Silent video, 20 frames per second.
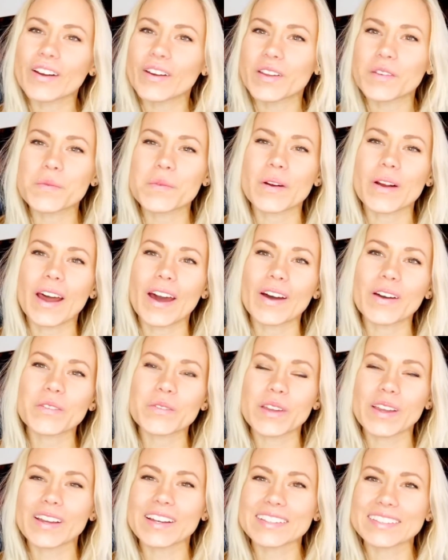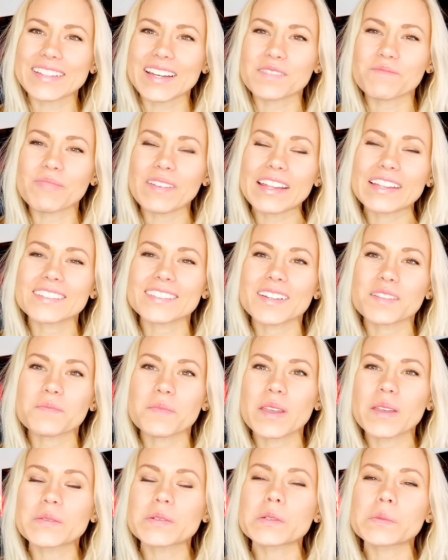proud, because that means that
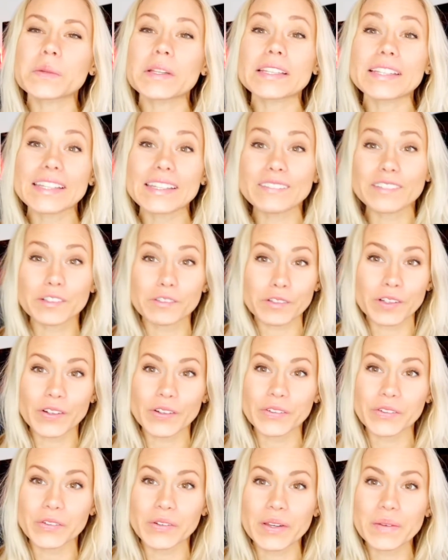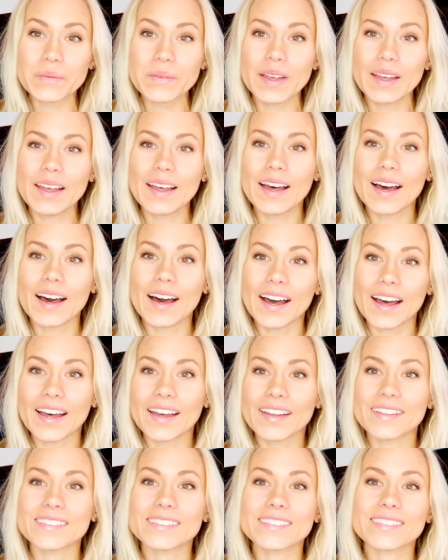people believe in Floating Grip.
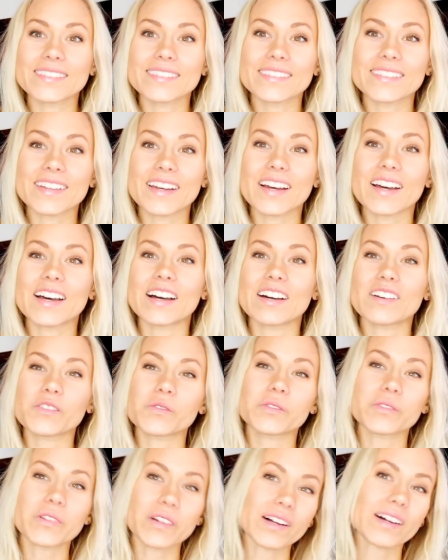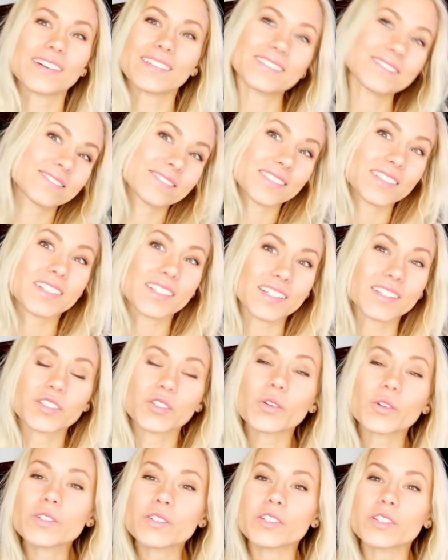And well, it
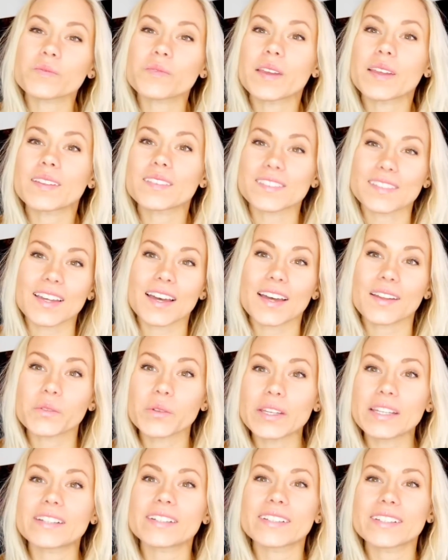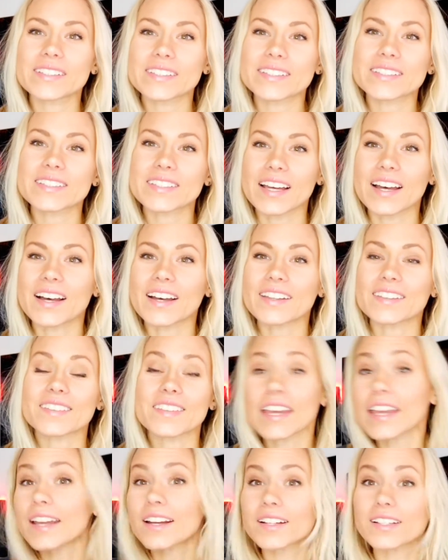also means that
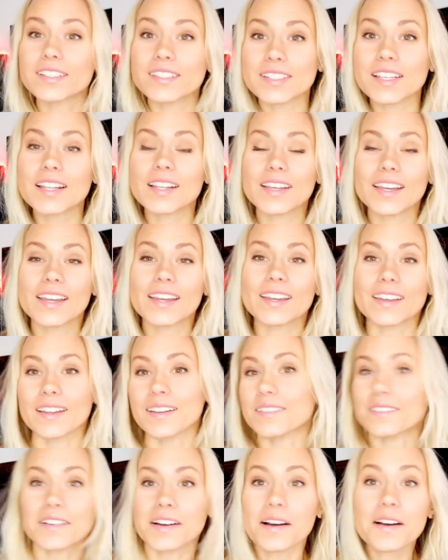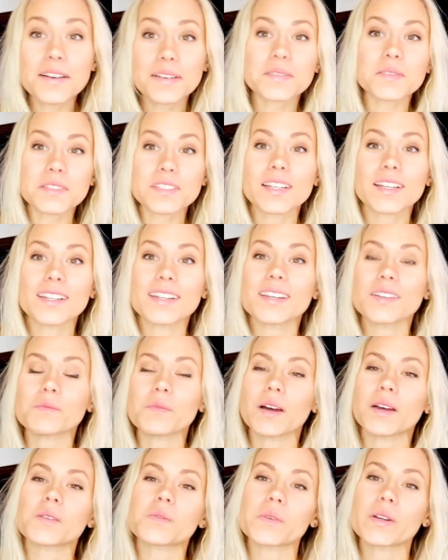they are selling and I am selling
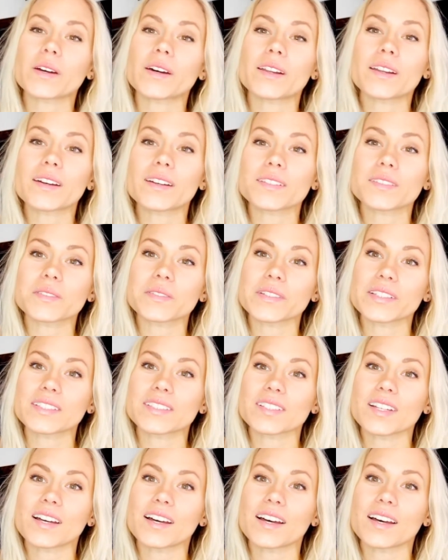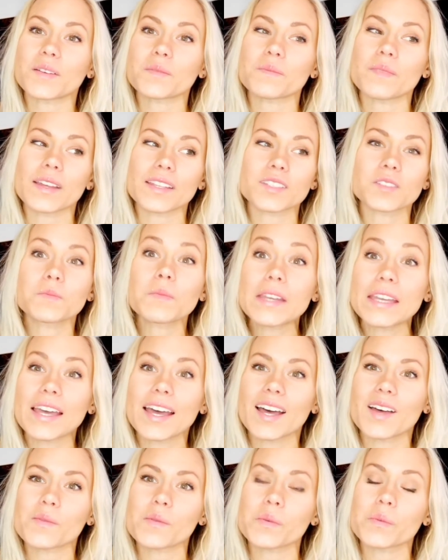my products, which makes me
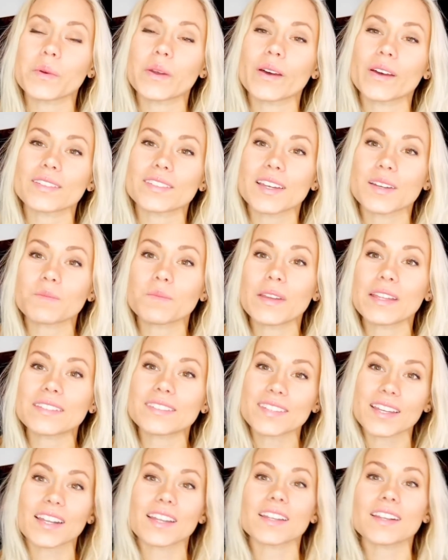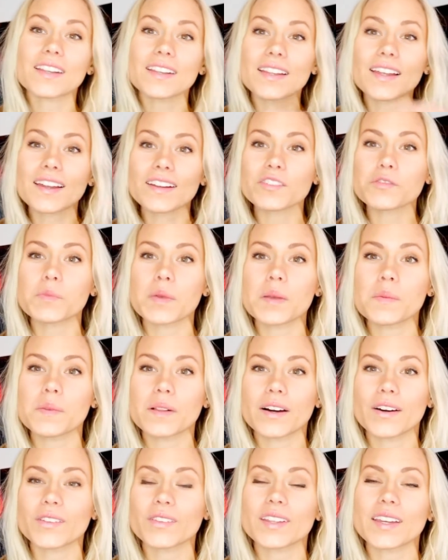happy, because that means that a lot of people
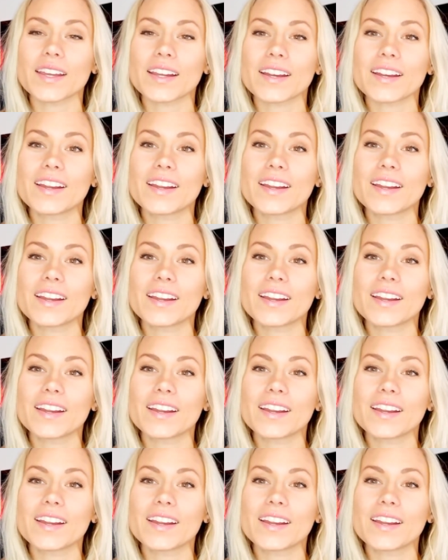out there